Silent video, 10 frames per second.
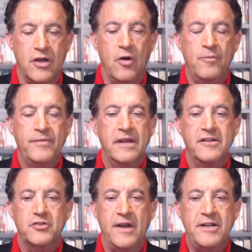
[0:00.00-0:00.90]
So,
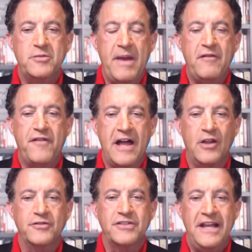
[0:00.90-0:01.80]
strange
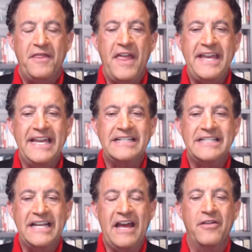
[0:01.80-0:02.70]
bedfellows, they get
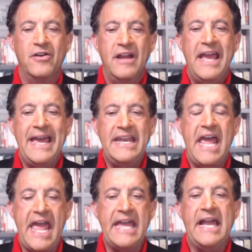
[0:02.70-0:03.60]
together
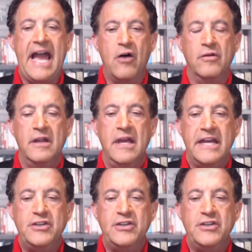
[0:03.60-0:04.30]
and hang out.